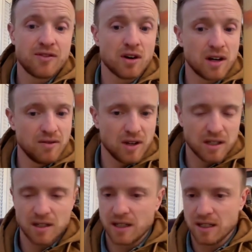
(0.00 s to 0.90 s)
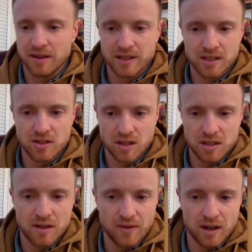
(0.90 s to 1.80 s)
If you're convicted, again, this is
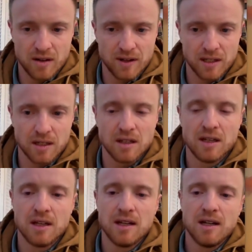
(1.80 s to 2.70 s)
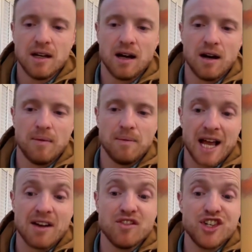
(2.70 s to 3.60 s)
just if you're convicted, then
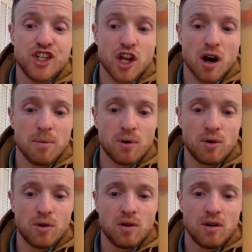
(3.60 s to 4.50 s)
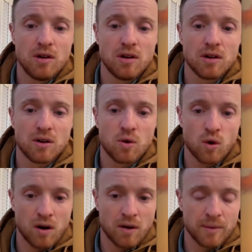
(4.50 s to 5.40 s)
you're going to have double
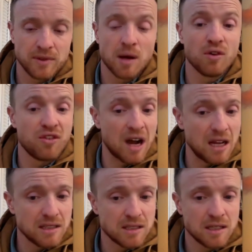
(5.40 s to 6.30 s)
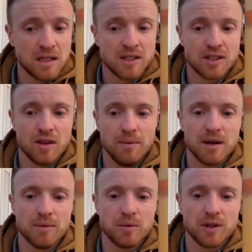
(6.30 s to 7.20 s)
fines. So
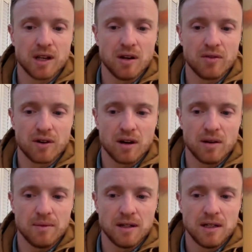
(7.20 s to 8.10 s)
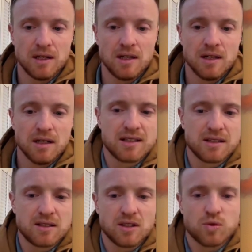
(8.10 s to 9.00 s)
the minimum would go from, this
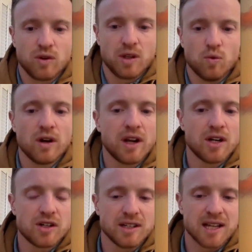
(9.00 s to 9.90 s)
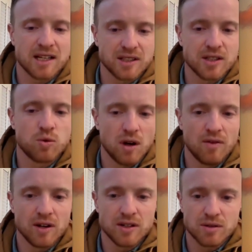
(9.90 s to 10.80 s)
says to 2,100, it's actually
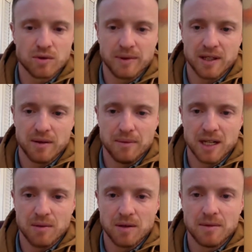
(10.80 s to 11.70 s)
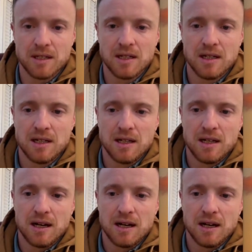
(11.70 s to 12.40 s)
1,200 would be the minimum.